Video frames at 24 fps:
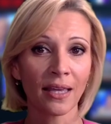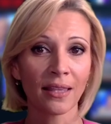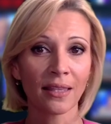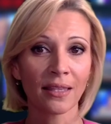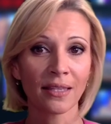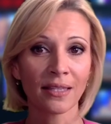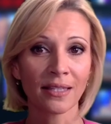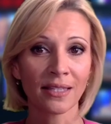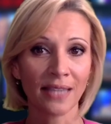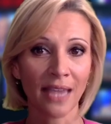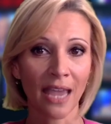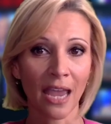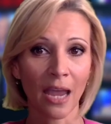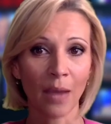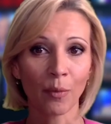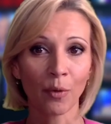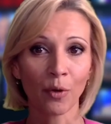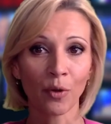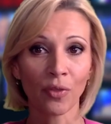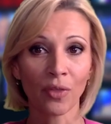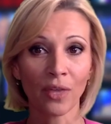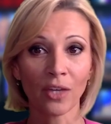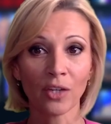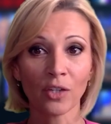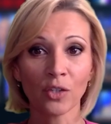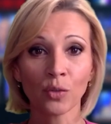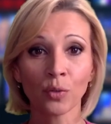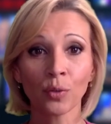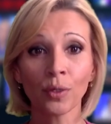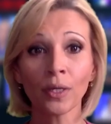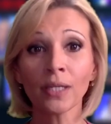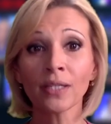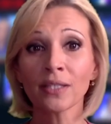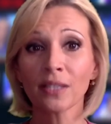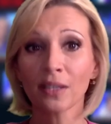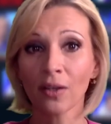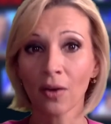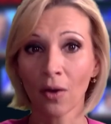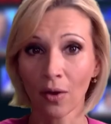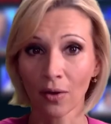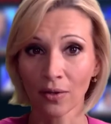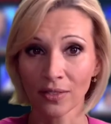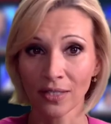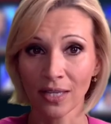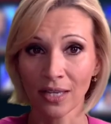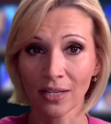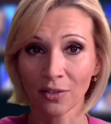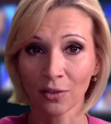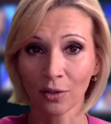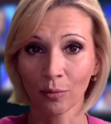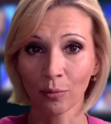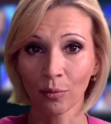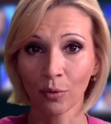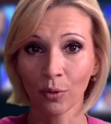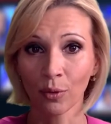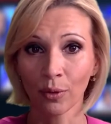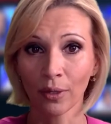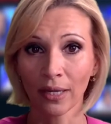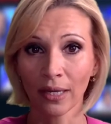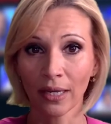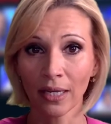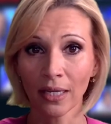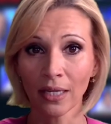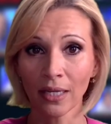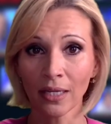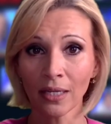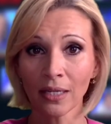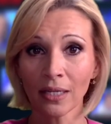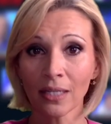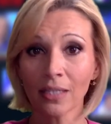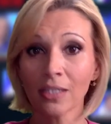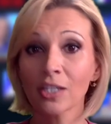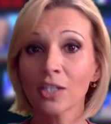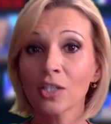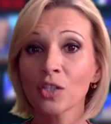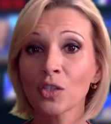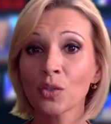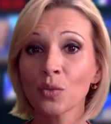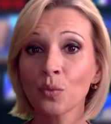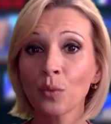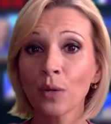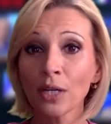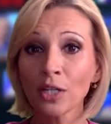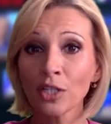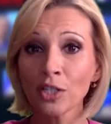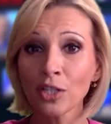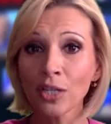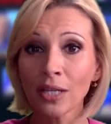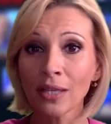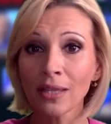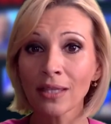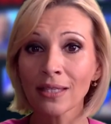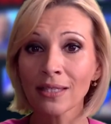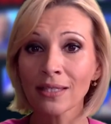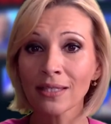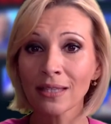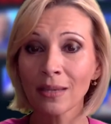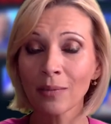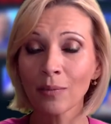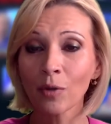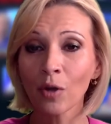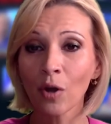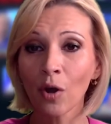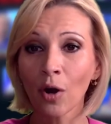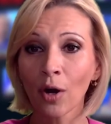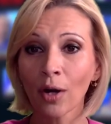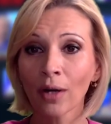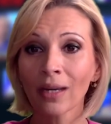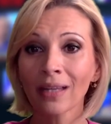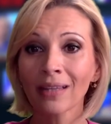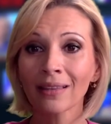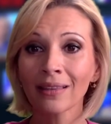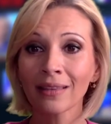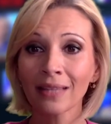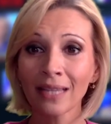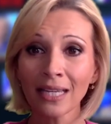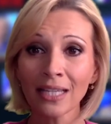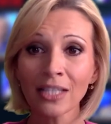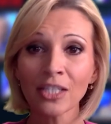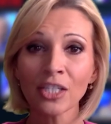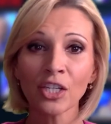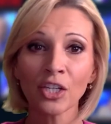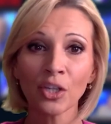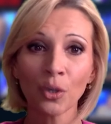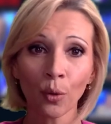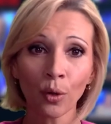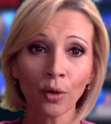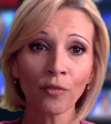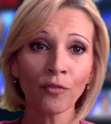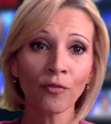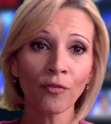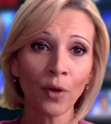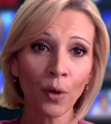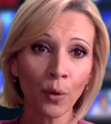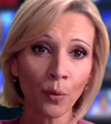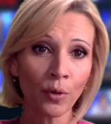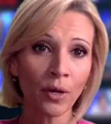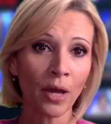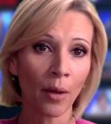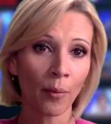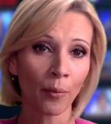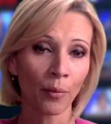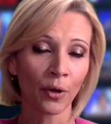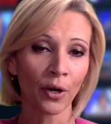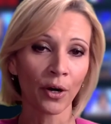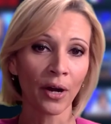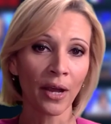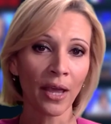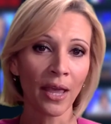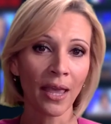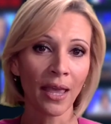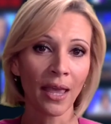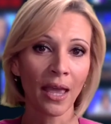The scammer then tricks the call center employee into switching the SIM card linked to your phone number